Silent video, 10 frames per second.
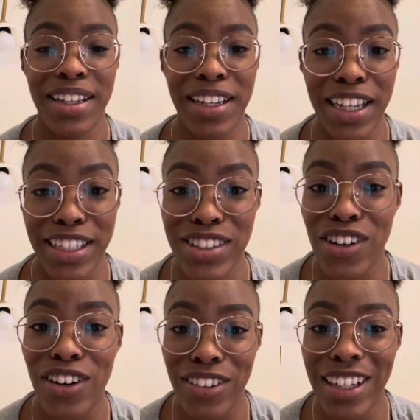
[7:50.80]
it is
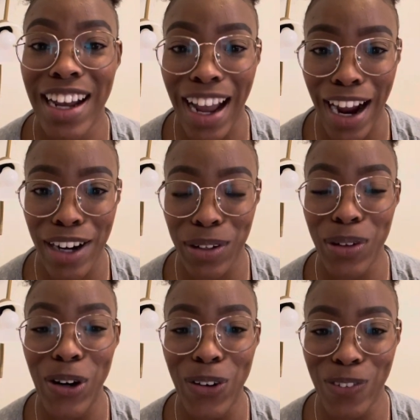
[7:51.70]
called
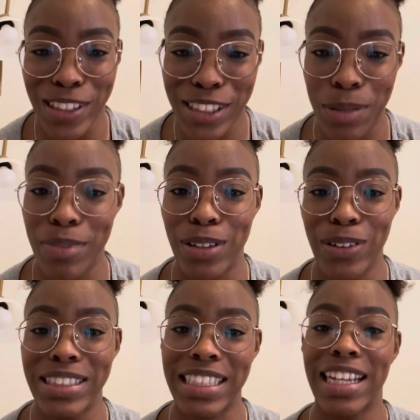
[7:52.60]
idol worship. The
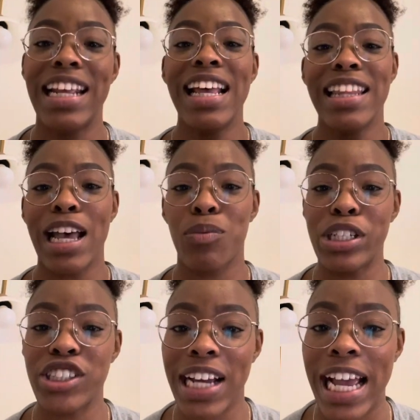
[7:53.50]
Lord said that we
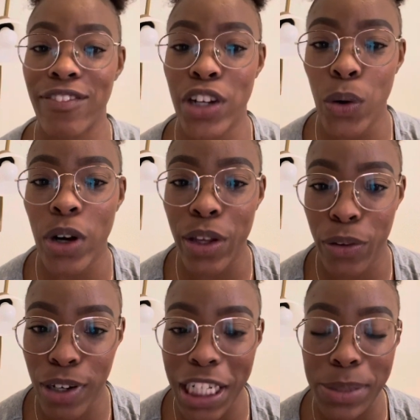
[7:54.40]
shall have no other
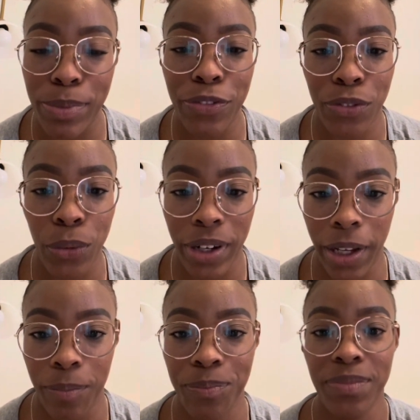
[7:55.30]
gods before
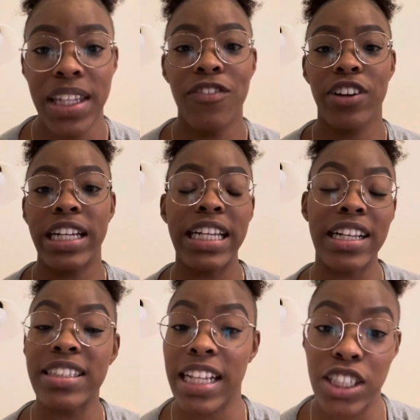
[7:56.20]
him, for he
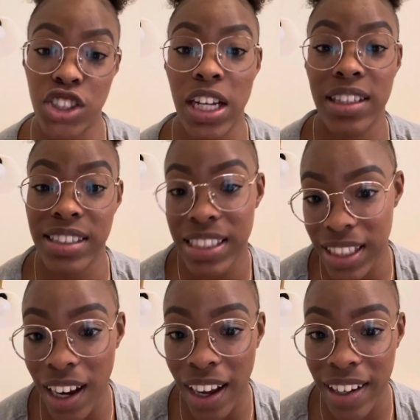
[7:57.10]
is a jealous
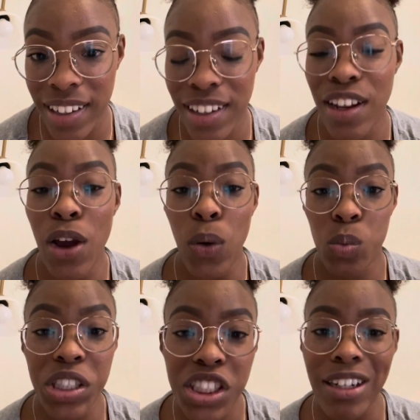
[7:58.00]
God.
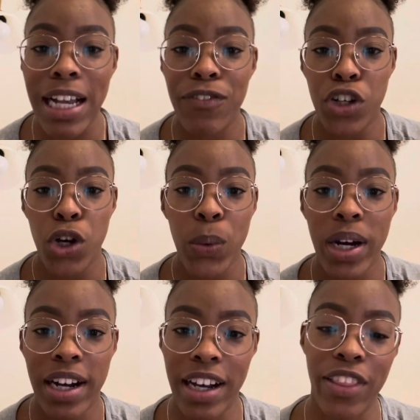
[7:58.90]
We shall have no
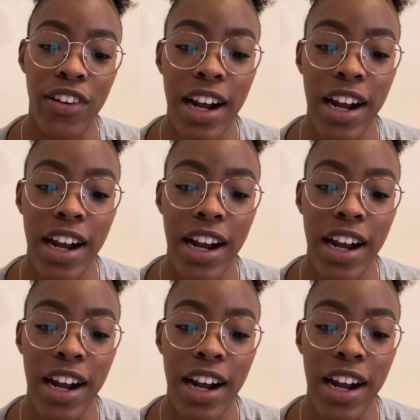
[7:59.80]
other